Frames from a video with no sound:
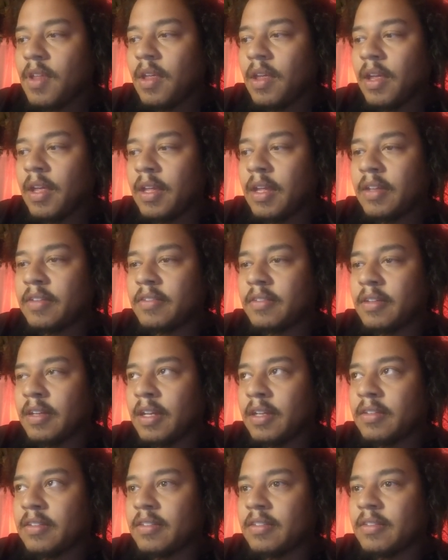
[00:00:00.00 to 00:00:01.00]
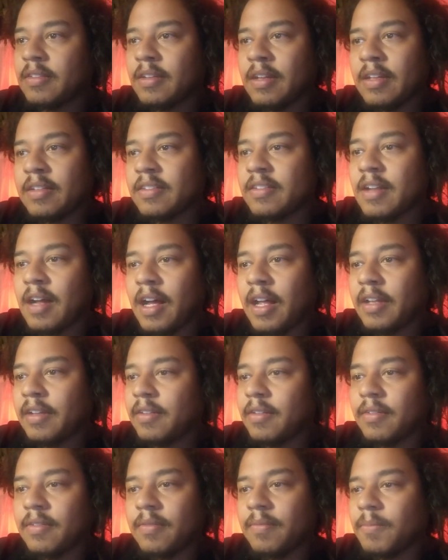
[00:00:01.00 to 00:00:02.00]
It's not,
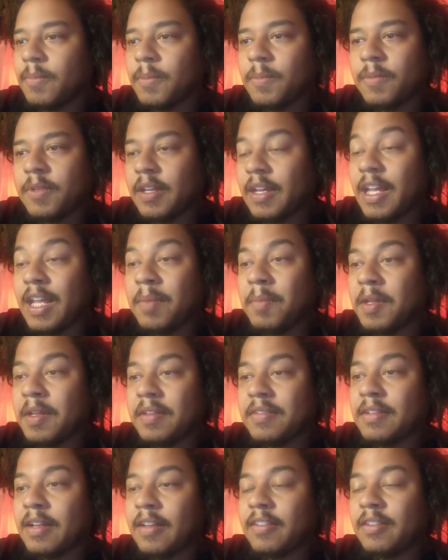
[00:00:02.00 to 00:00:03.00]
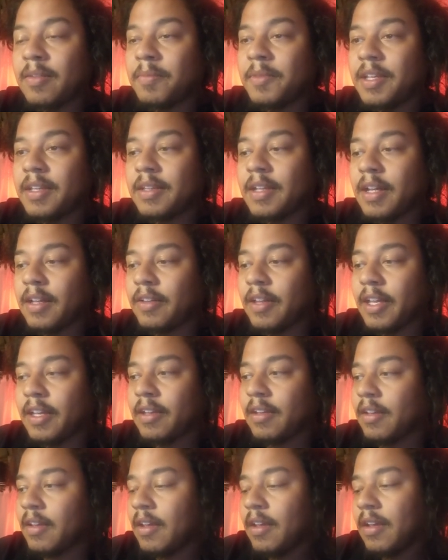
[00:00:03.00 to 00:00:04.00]
to him, it's not something that like